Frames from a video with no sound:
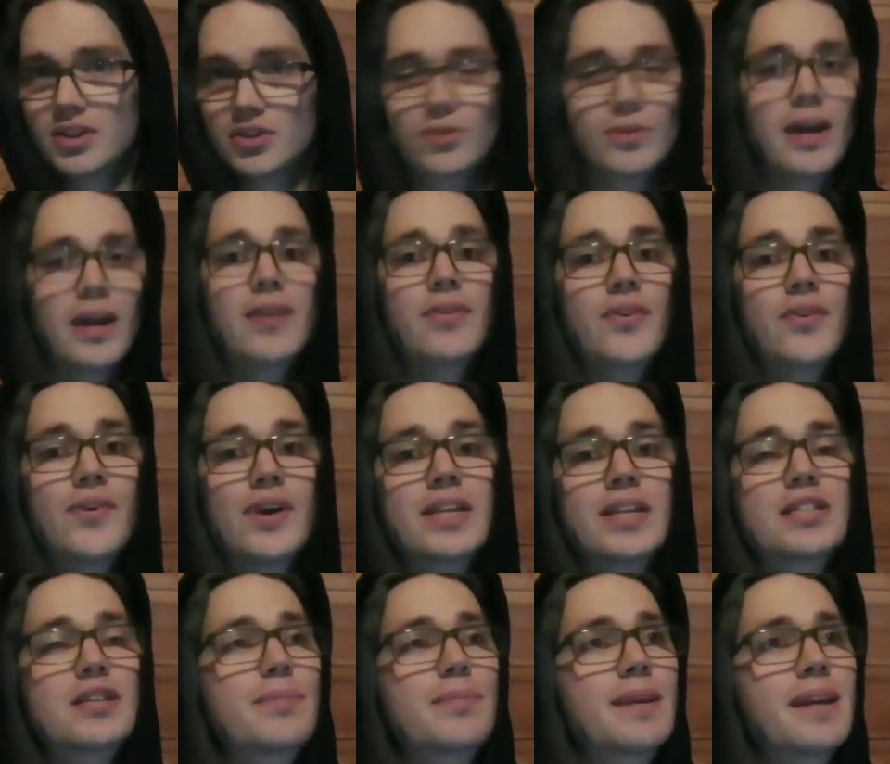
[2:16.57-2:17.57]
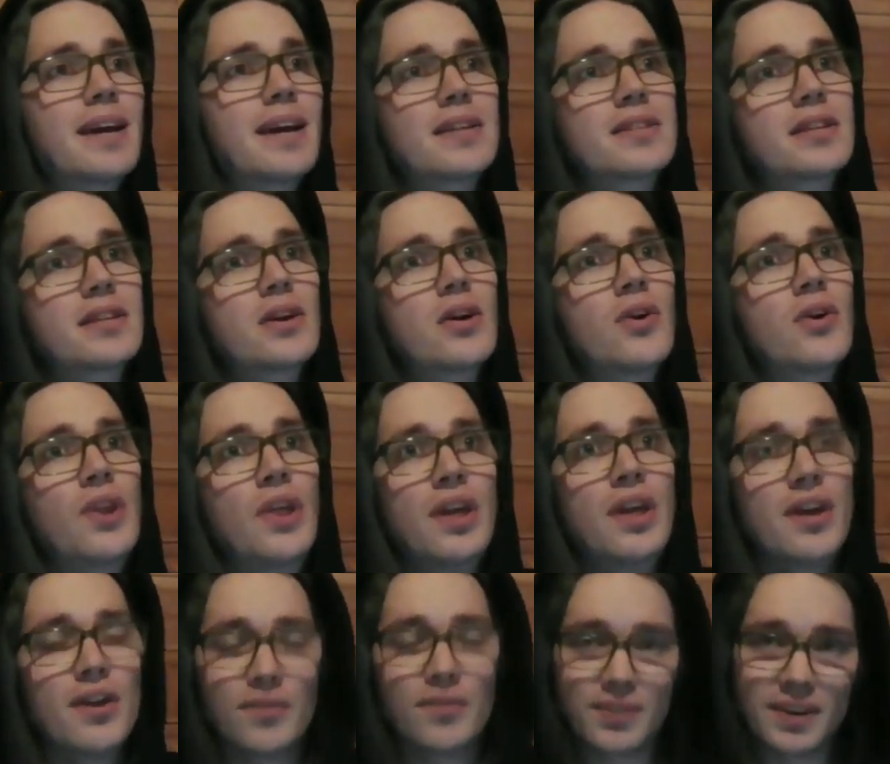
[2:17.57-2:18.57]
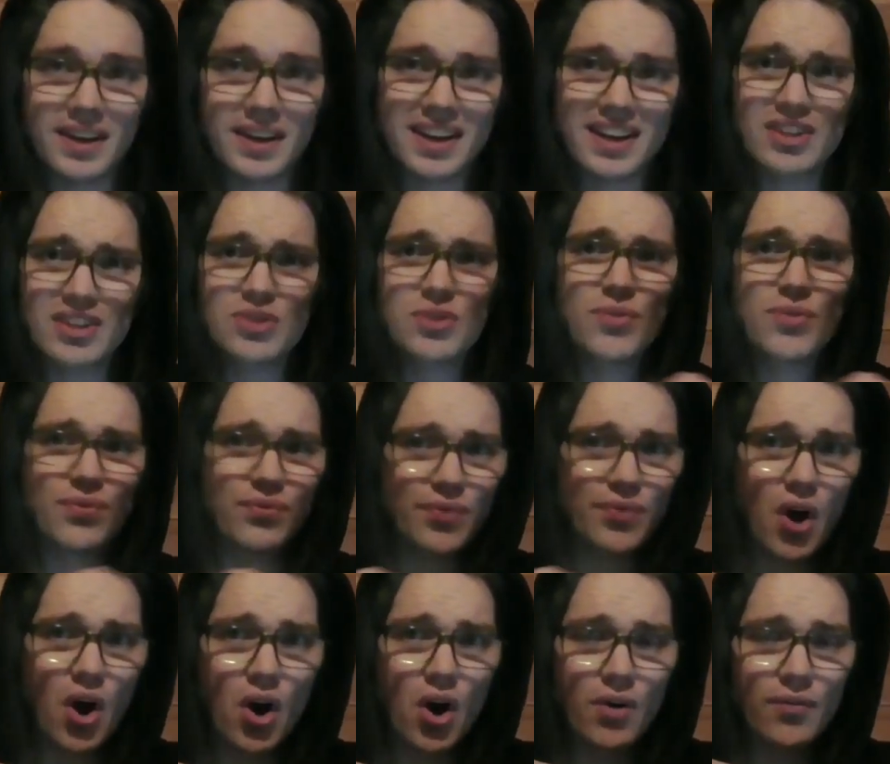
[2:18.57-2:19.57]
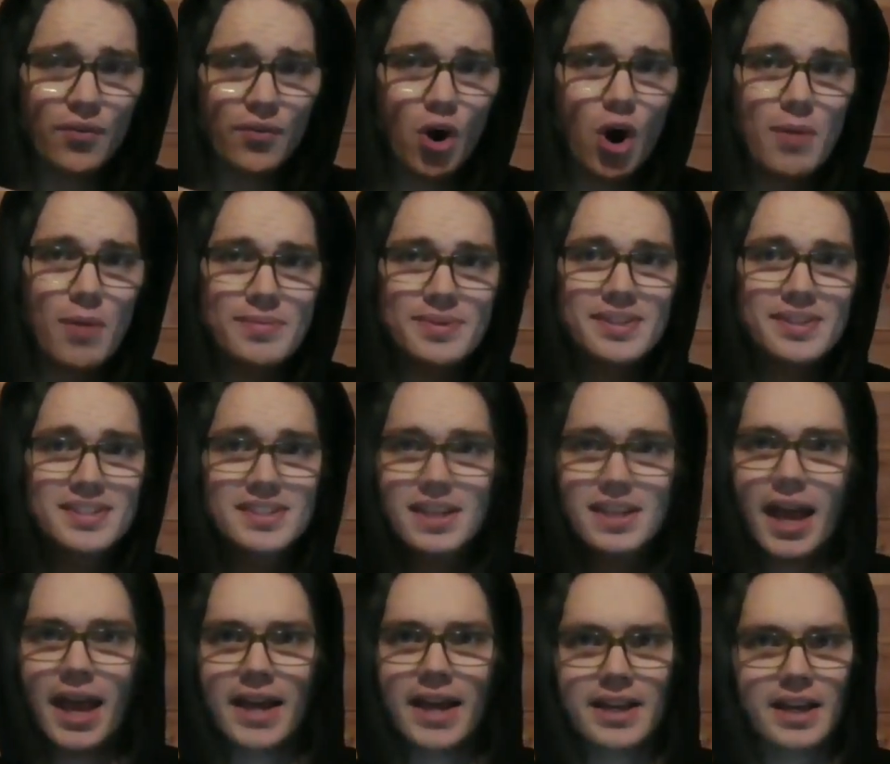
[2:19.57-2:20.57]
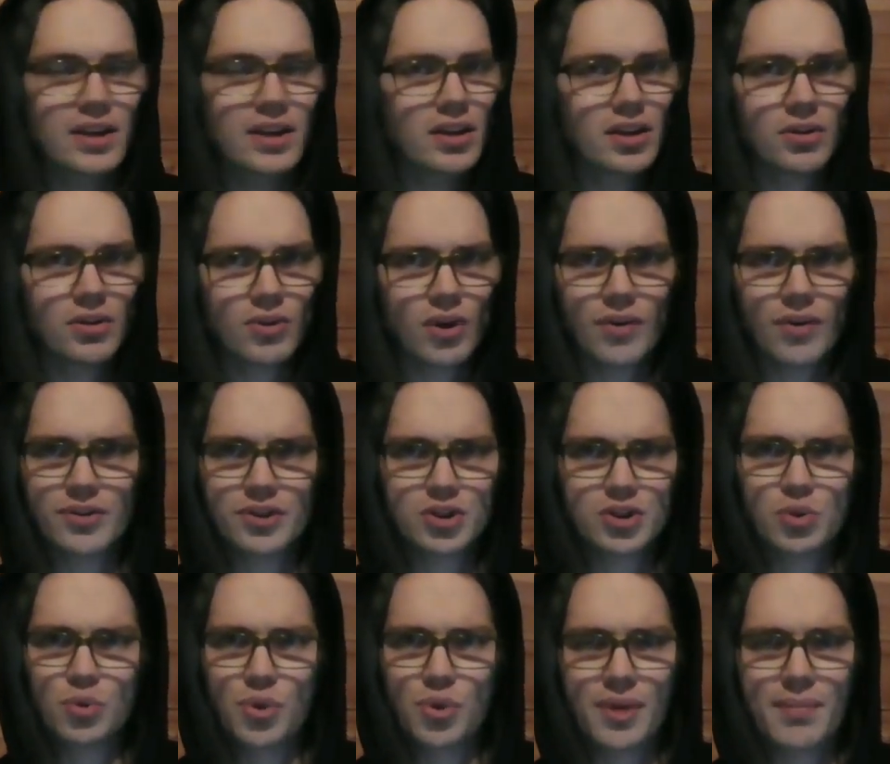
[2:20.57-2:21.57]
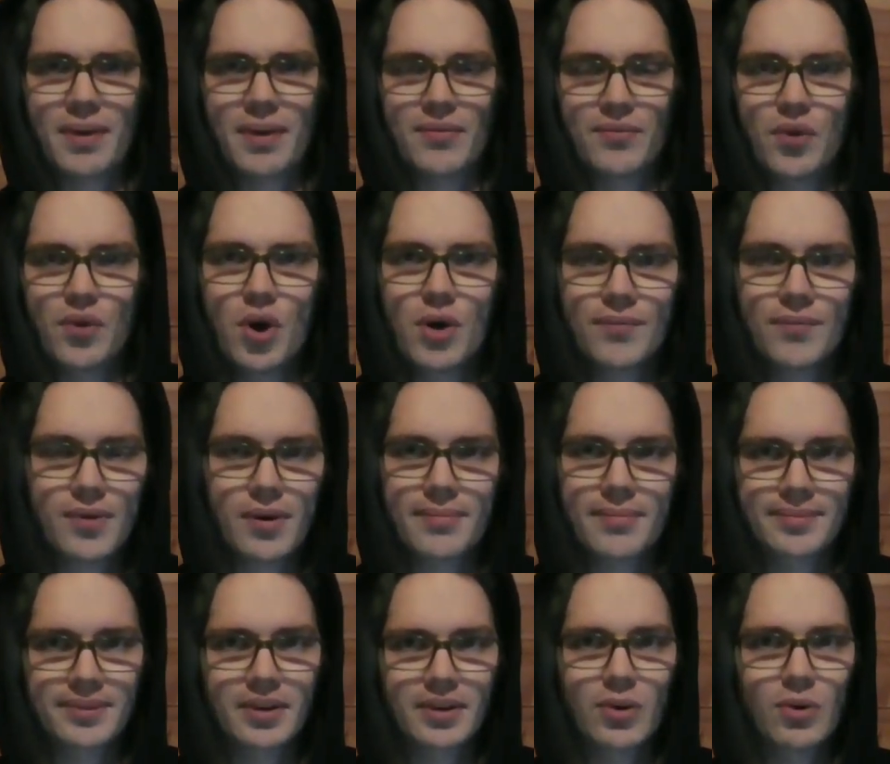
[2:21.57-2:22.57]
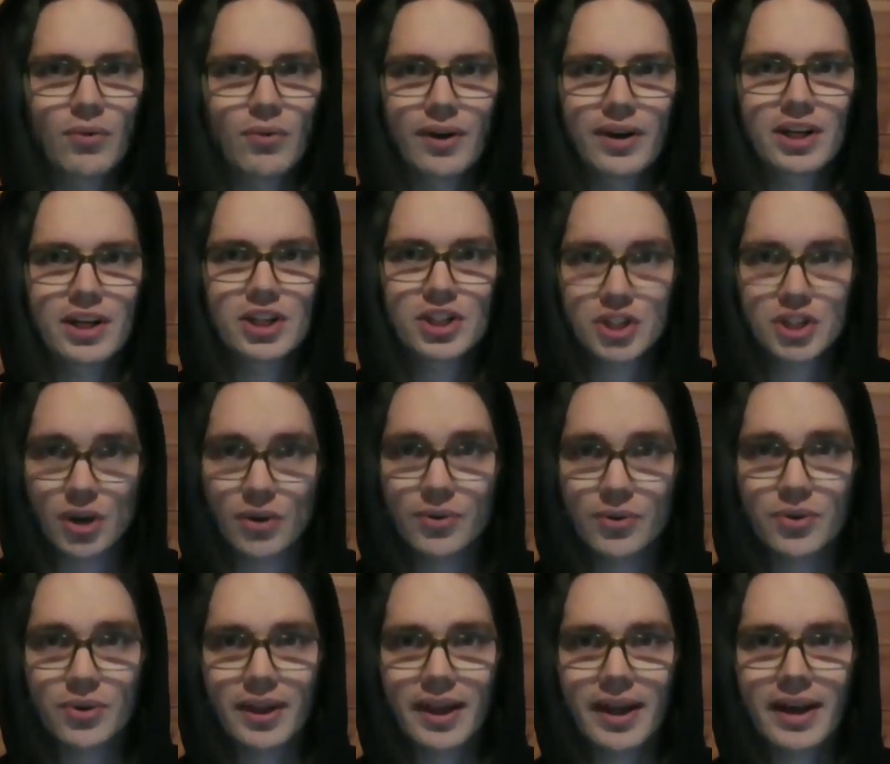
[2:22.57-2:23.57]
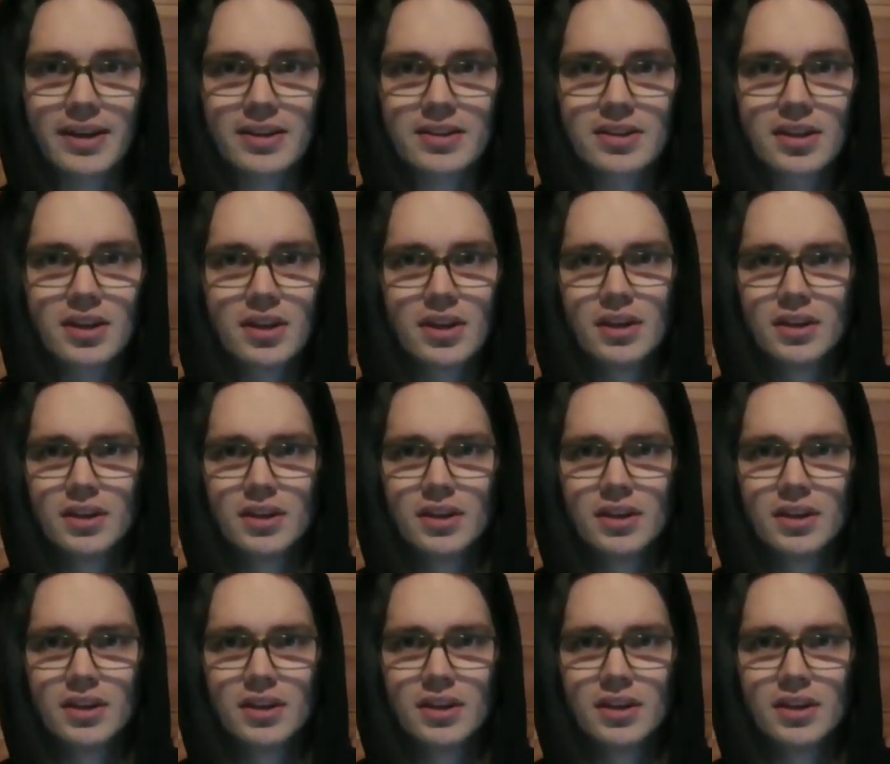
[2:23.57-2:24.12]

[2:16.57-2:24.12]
So now they've actually been acting on feeding it to fur farms instead. And you know the truth about fur farms, I already showed you that.